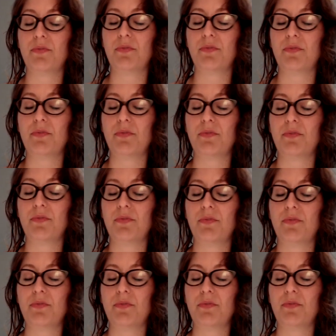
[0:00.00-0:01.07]

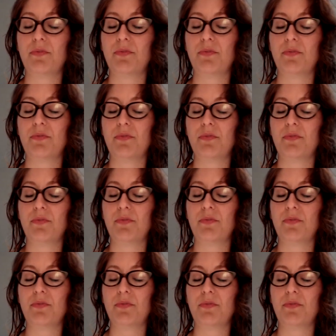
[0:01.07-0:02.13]
and
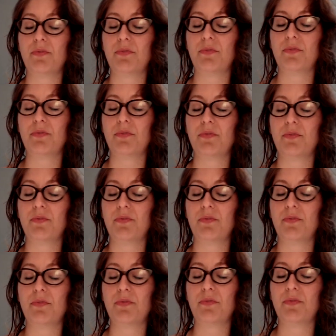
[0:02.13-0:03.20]
are in many ways
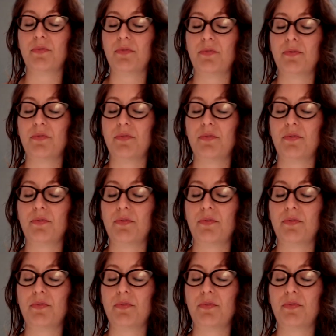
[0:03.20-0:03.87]
transferred over to Armin.